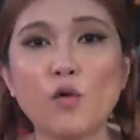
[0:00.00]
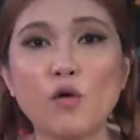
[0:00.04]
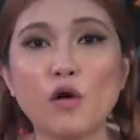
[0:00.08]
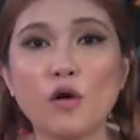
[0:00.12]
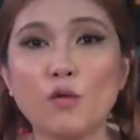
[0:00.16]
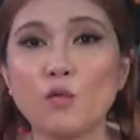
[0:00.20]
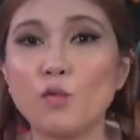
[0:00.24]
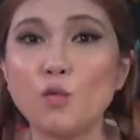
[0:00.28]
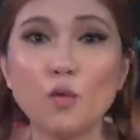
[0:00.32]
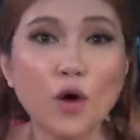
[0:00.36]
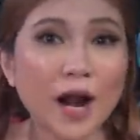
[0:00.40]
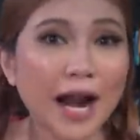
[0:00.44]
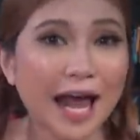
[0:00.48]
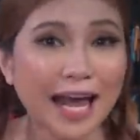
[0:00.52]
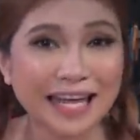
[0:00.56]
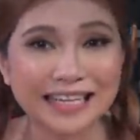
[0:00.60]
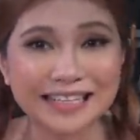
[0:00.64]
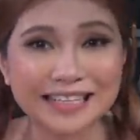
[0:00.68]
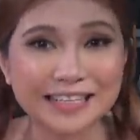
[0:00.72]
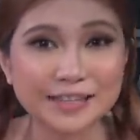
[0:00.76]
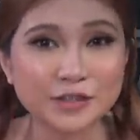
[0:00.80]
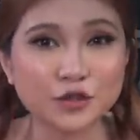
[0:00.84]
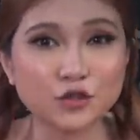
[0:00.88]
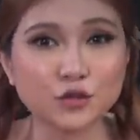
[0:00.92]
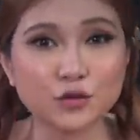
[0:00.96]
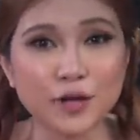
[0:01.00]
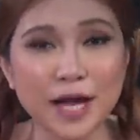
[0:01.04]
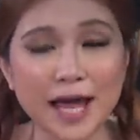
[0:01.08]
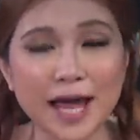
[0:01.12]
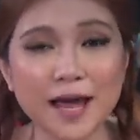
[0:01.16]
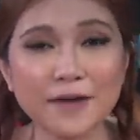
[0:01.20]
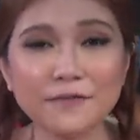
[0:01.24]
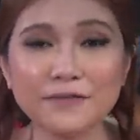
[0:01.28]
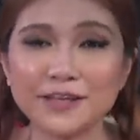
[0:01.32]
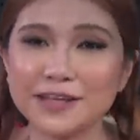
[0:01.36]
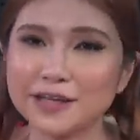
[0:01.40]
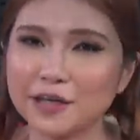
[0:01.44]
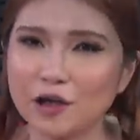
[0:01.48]
or what ideas you
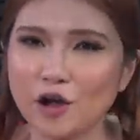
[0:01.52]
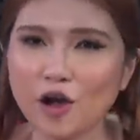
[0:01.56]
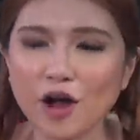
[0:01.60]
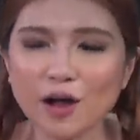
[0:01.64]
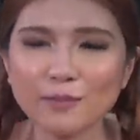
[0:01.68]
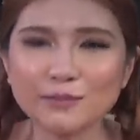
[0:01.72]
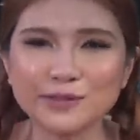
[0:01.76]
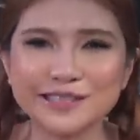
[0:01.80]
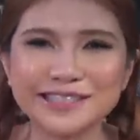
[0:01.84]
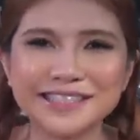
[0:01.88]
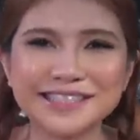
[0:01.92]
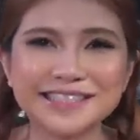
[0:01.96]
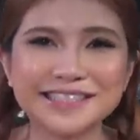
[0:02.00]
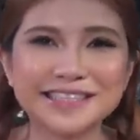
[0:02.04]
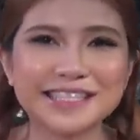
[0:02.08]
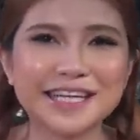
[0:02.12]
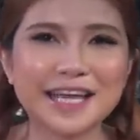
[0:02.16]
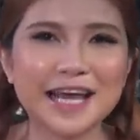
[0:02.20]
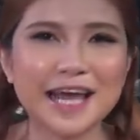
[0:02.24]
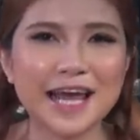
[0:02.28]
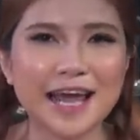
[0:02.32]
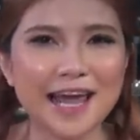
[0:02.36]
have in the comments,